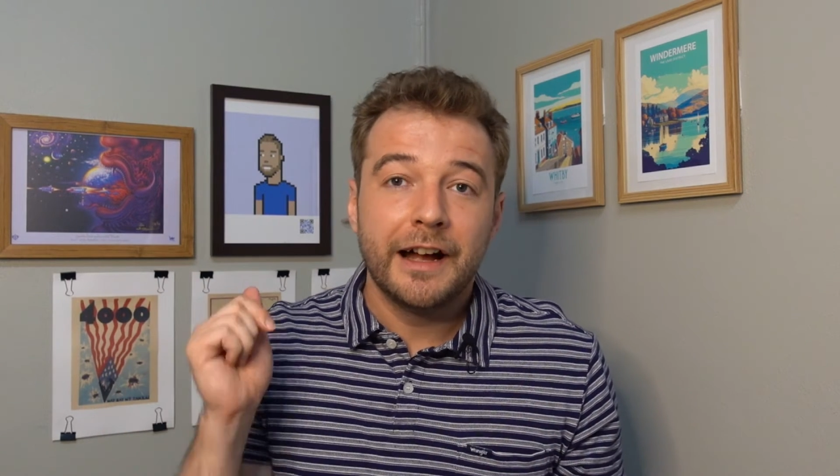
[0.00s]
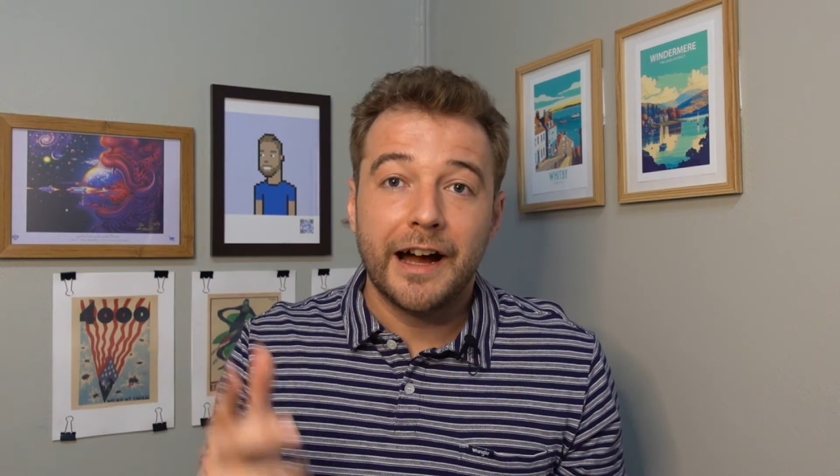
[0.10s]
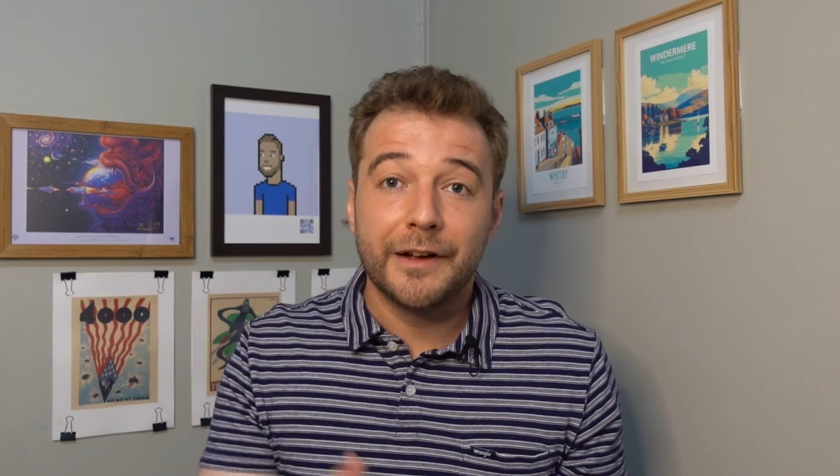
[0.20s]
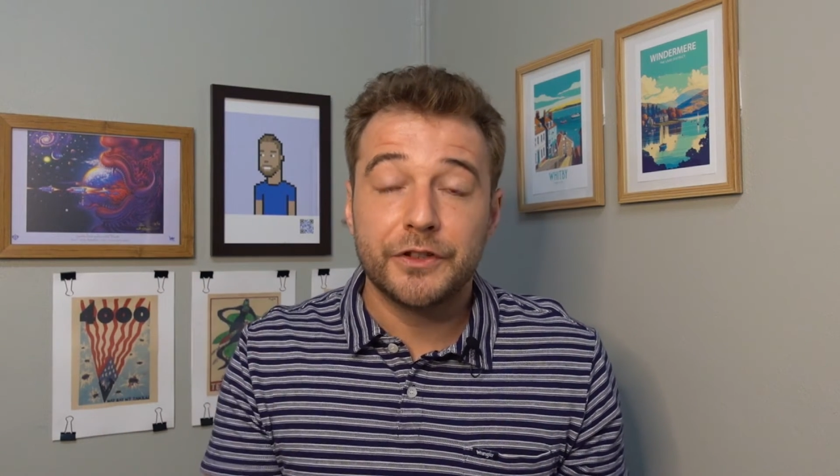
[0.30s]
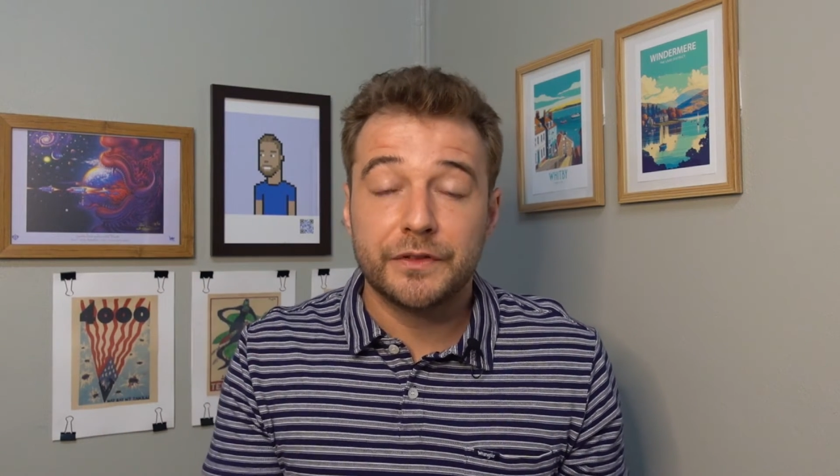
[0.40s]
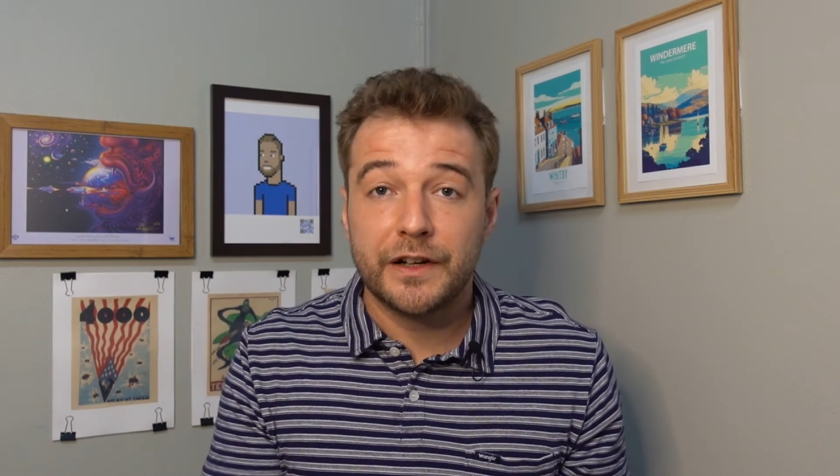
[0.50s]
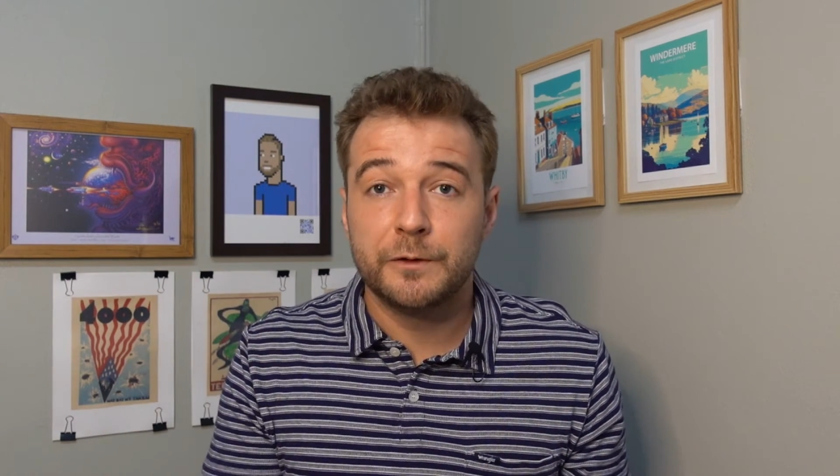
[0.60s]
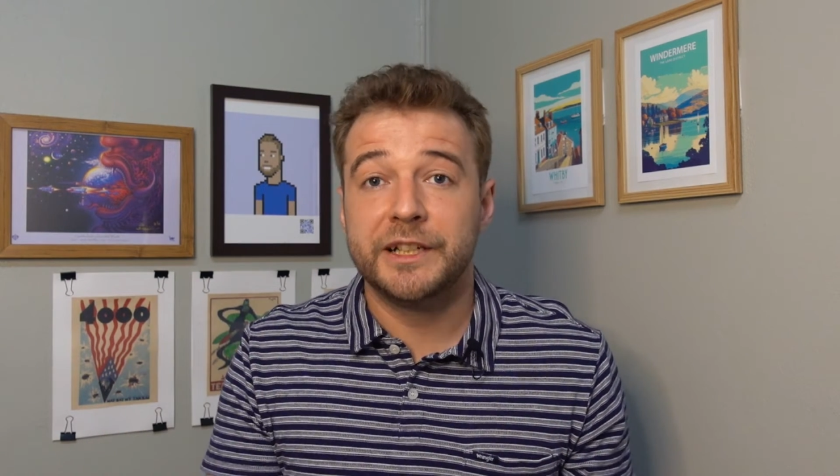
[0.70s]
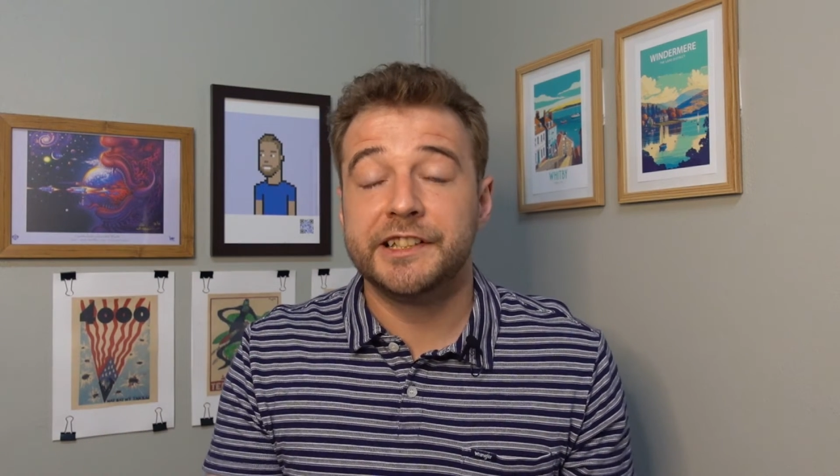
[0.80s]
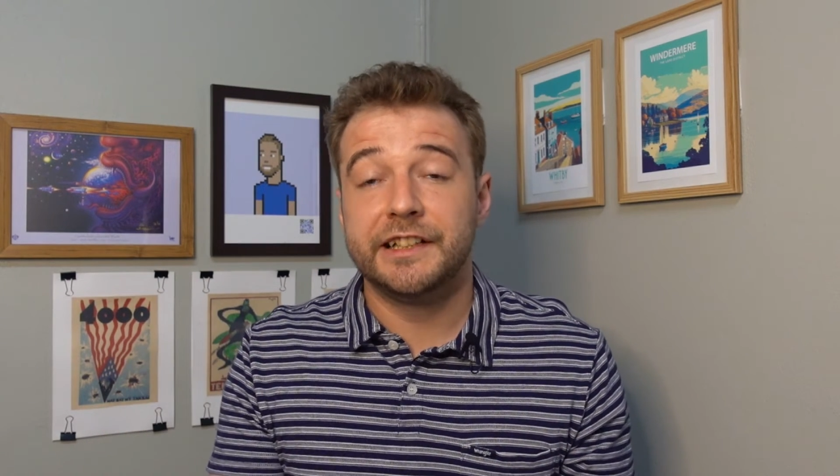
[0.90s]
I've just
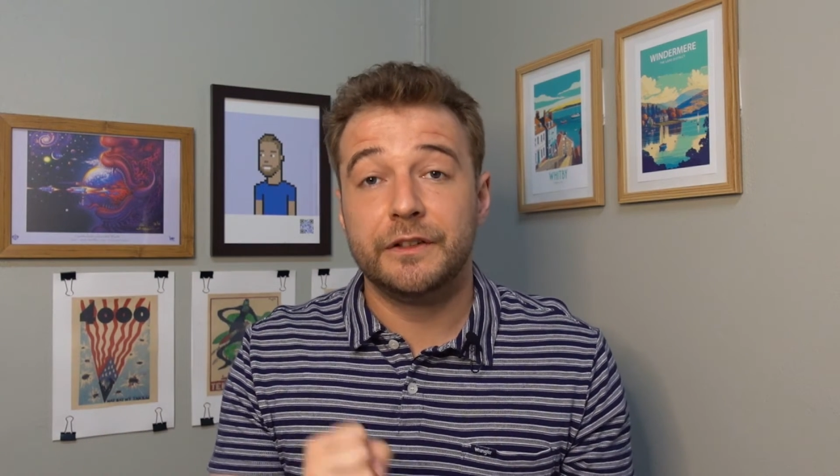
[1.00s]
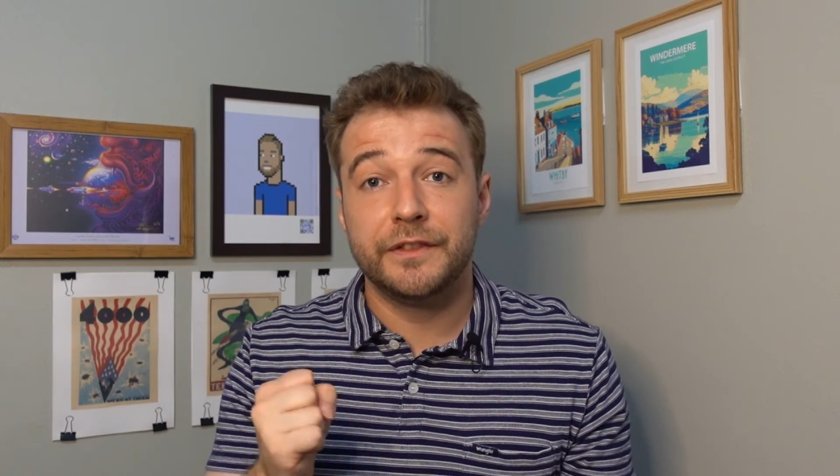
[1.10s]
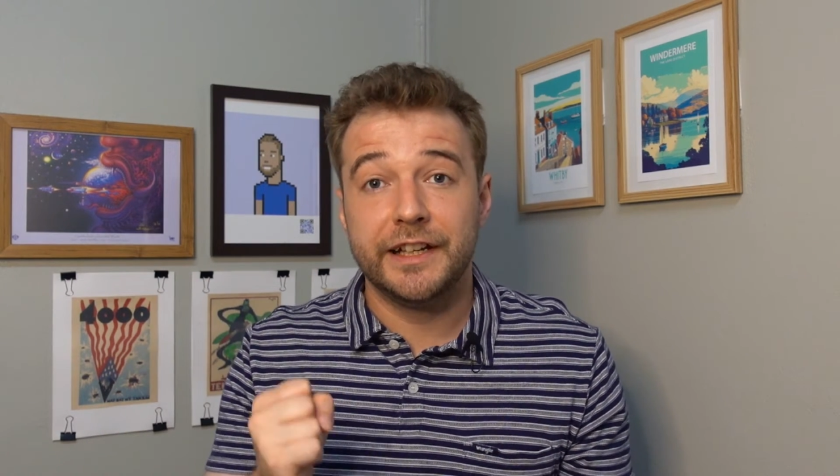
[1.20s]
found myself